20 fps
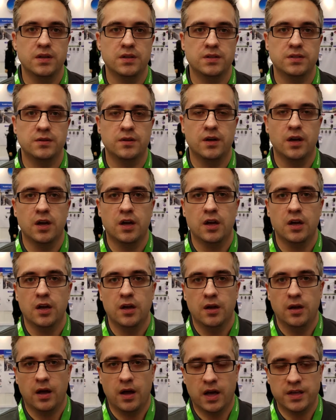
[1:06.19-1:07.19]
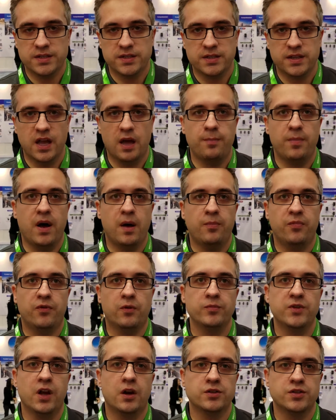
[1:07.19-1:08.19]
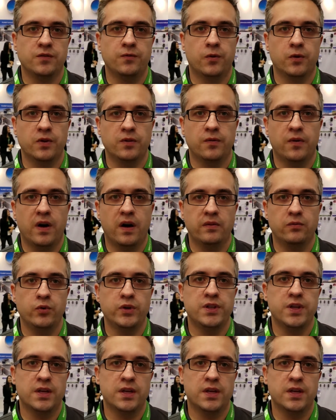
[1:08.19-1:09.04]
is a step up from the RJ45.